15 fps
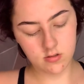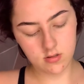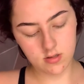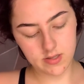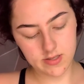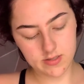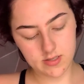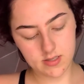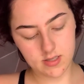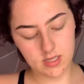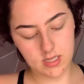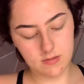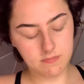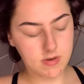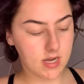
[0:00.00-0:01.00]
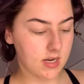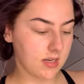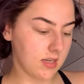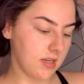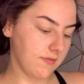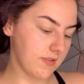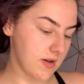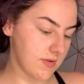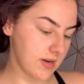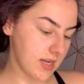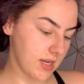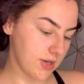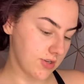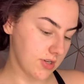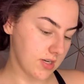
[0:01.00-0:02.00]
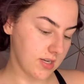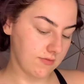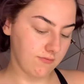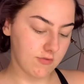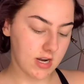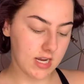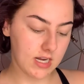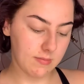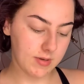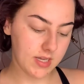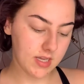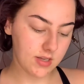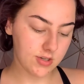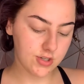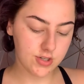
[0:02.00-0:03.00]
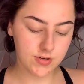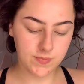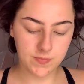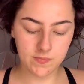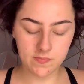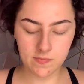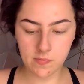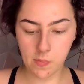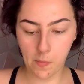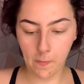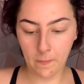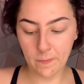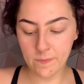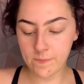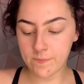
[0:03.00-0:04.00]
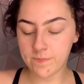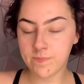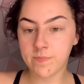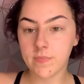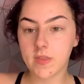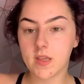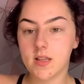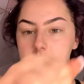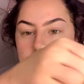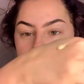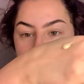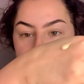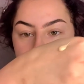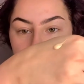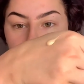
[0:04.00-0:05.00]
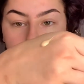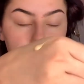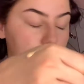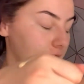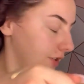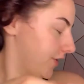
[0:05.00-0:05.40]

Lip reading: This is the MAC Clay foundation in Riley Beach. This is a full coverage